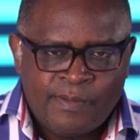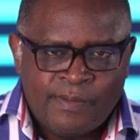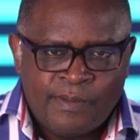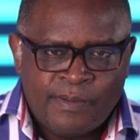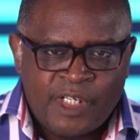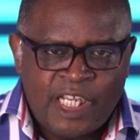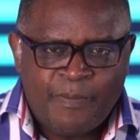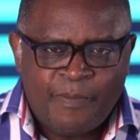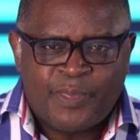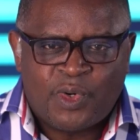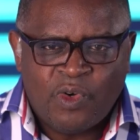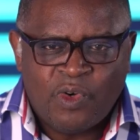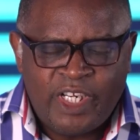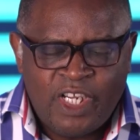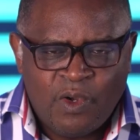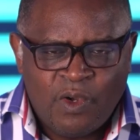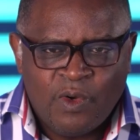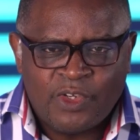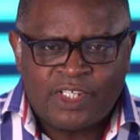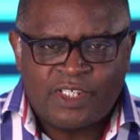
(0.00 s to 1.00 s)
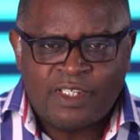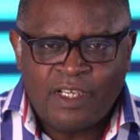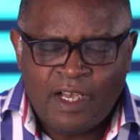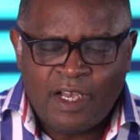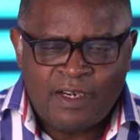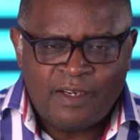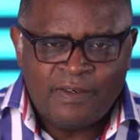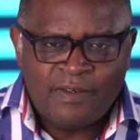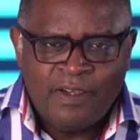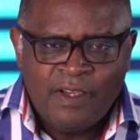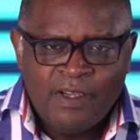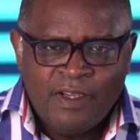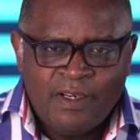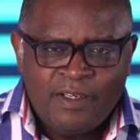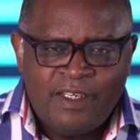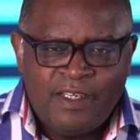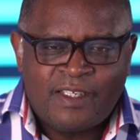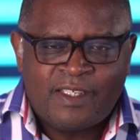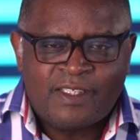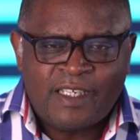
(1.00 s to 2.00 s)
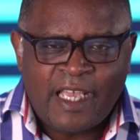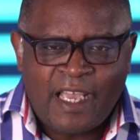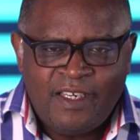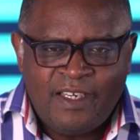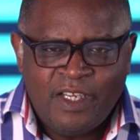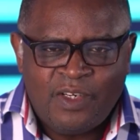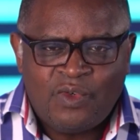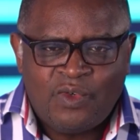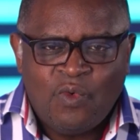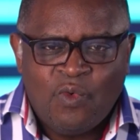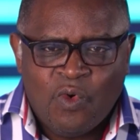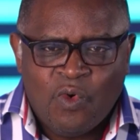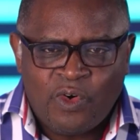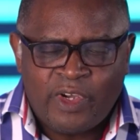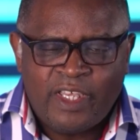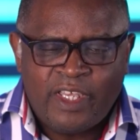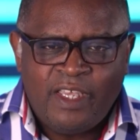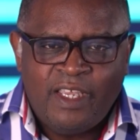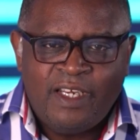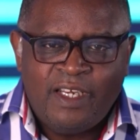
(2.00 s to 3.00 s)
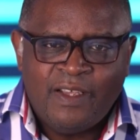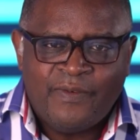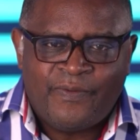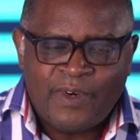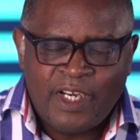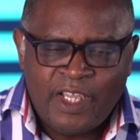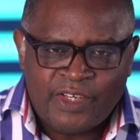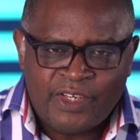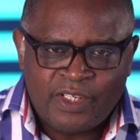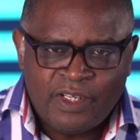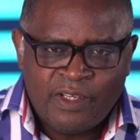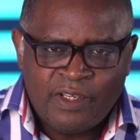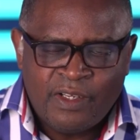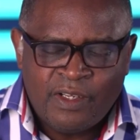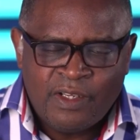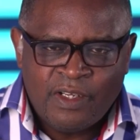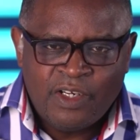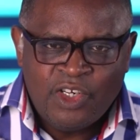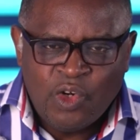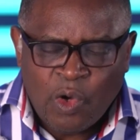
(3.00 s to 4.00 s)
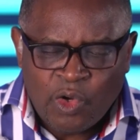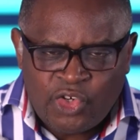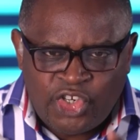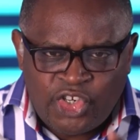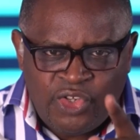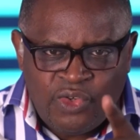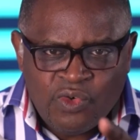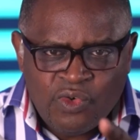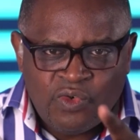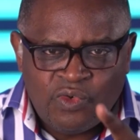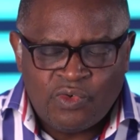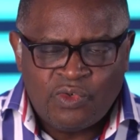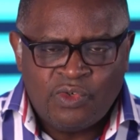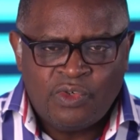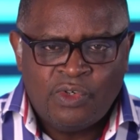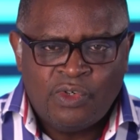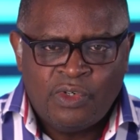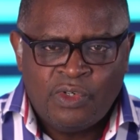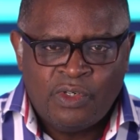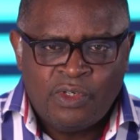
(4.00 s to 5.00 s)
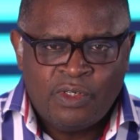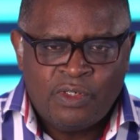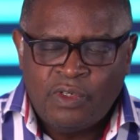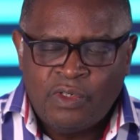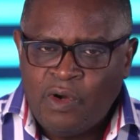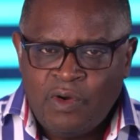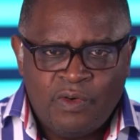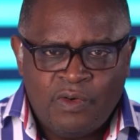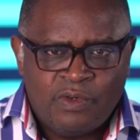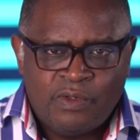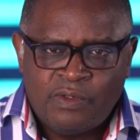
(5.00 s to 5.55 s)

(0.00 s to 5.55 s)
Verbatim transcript: The prodigal son decided to walk in the flesh. Not you. No.